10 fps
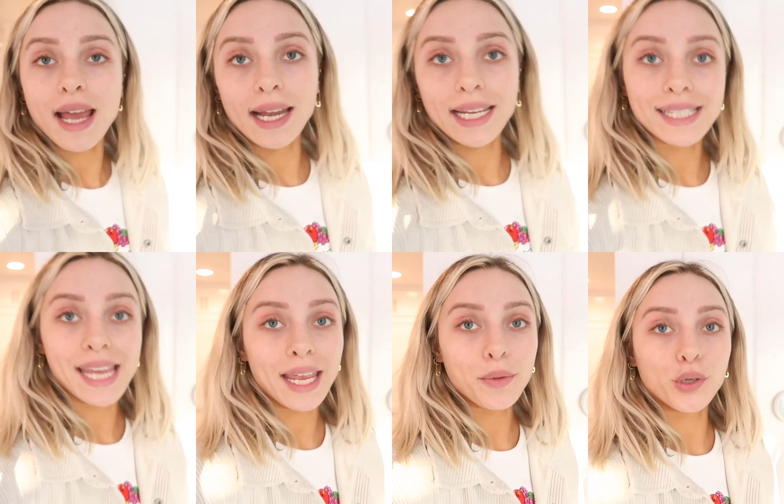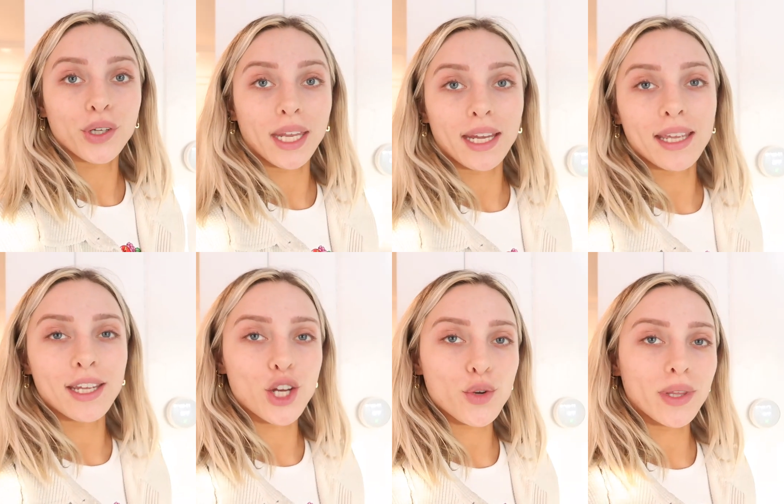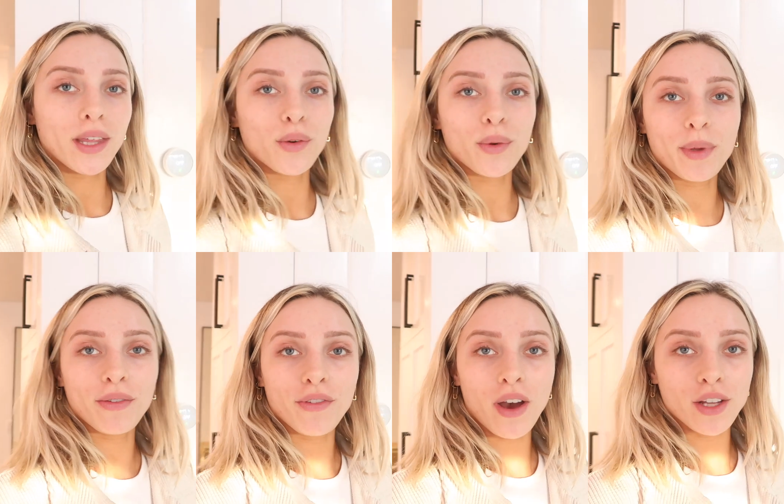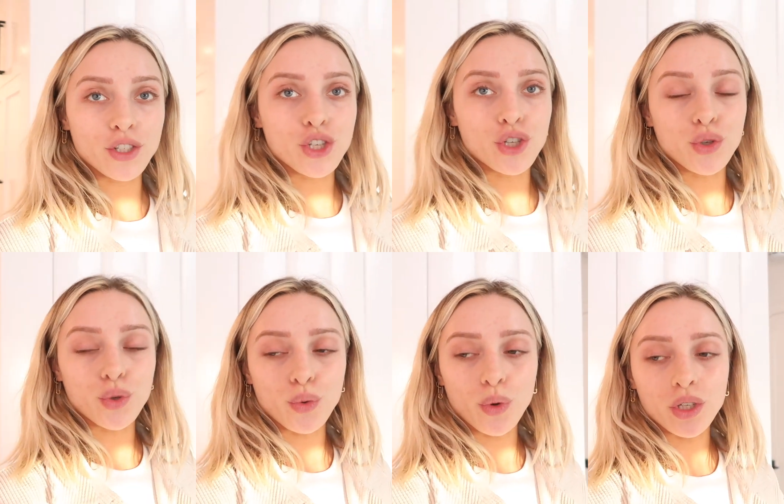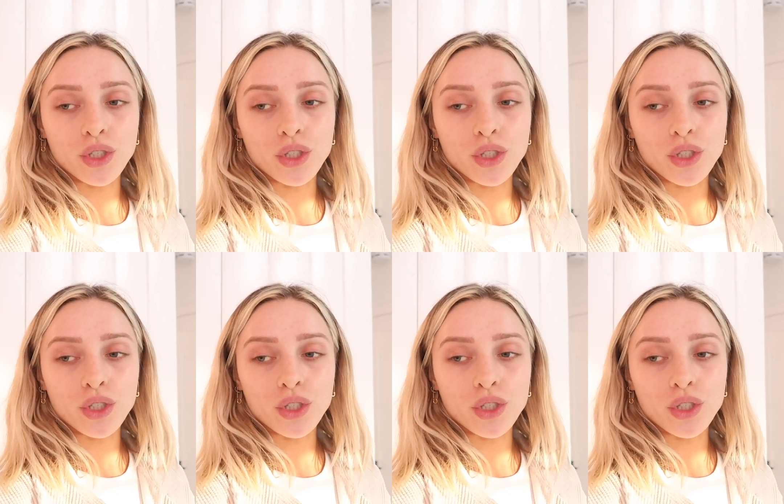dining table getting here, we thought it would be fun to